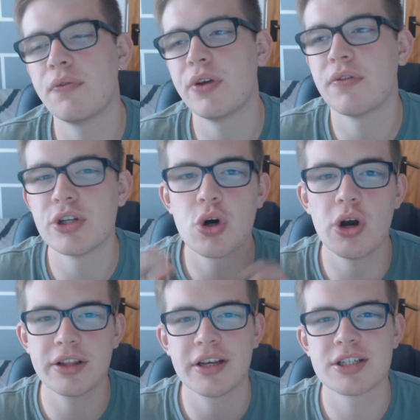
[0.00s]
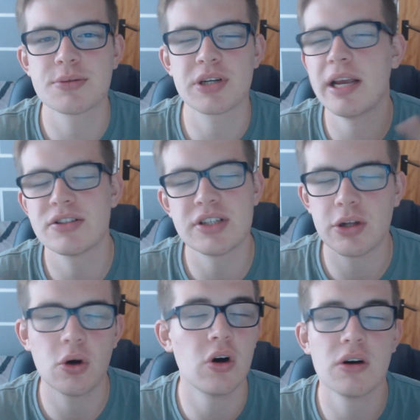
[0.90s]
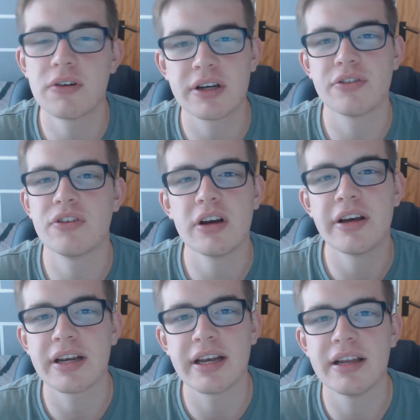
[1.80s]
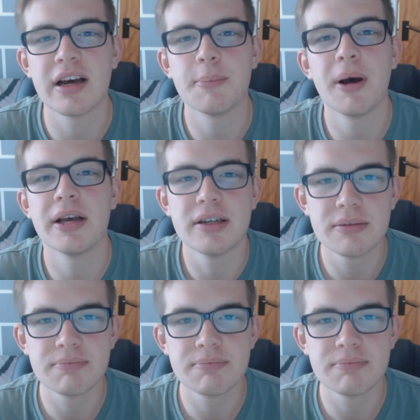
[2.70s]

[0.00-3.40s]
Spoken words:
If you've enjoyed, like and subscribe, say that. Oh, fucking see you later again. Aye, bye.